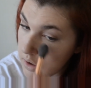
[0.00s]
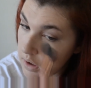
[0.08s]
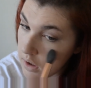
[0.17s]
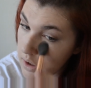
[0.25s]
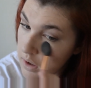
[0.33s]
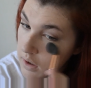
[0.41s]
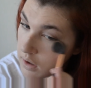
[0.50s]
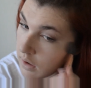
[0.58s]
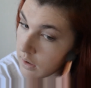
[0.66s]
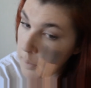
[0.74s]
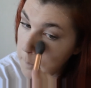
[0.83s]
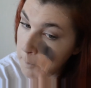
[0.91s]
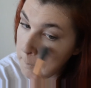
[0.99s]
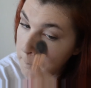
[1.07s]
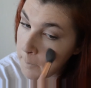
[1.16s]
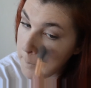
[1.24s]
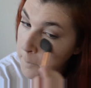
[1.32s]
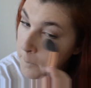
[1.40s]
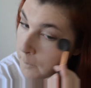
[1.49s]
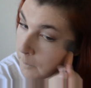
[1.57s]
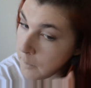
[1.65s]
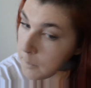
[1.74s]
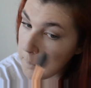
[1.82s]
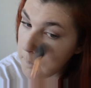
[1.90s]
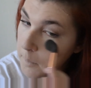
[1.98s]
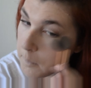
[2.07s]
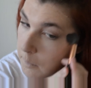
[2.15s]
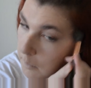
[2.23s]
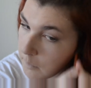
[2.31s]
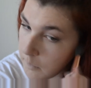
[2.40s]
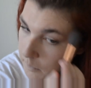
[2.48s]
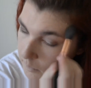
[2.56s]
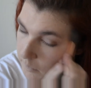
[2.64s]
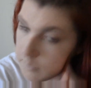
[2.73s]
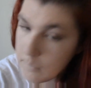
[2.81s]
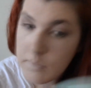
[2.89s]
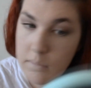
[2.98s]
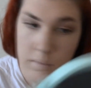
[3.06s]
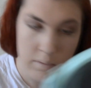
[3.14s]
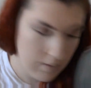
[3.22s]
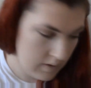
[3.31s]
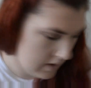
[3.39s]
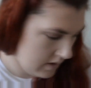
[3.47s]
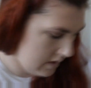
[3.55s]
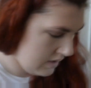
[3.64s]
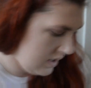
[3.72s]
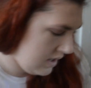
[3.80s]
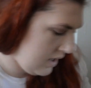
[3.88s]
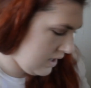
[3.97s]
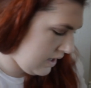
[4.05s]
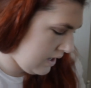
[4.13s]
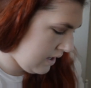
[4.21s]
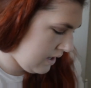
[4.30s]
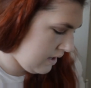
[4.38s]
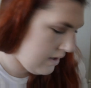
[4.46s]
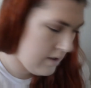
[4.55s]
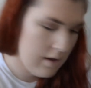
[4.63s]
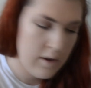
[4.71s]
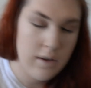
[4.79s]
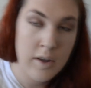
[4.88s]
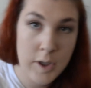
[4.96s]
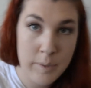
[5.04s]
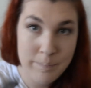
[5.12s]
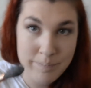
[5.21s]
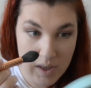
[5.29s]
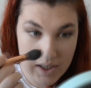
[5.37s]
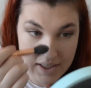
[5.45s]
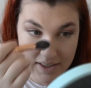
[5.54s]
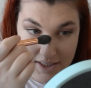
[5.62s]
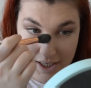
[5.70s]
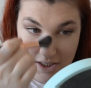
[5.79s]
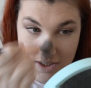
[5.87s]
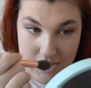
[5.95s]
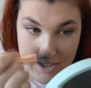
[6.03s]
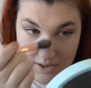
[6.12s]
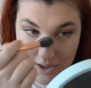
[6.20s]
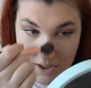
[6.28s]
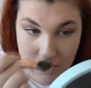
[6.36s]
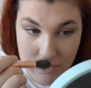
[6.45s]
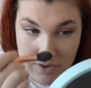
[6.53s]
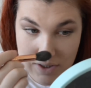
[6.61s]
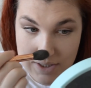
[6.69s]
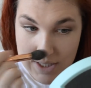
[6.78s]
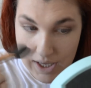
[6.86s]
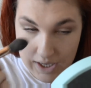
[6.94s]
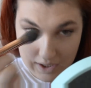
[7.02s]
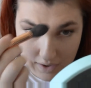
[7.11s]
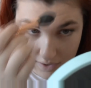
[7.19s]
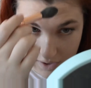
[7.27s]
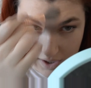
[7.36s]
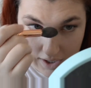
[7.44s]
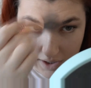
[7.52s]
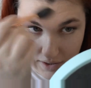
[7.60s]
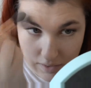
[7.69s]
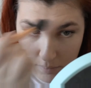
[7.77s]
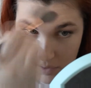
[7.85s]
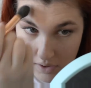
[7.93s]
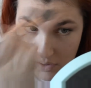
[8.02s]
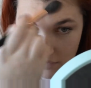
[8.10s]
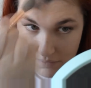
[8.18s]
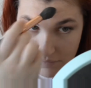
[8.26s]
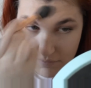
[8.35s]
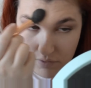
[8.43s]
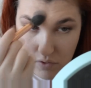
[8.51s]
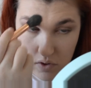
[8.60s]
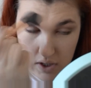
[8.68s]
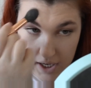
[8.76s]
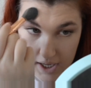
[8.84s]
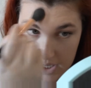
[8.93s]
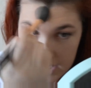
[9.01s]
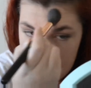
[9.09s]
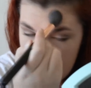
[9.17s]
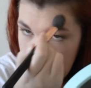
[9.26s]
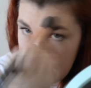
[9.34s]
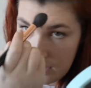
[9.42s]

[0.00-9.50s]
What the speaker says: this under my eyes and along my upper cheekbone. I'm going to touch it down the nose just a hair, a little bit on the forehead,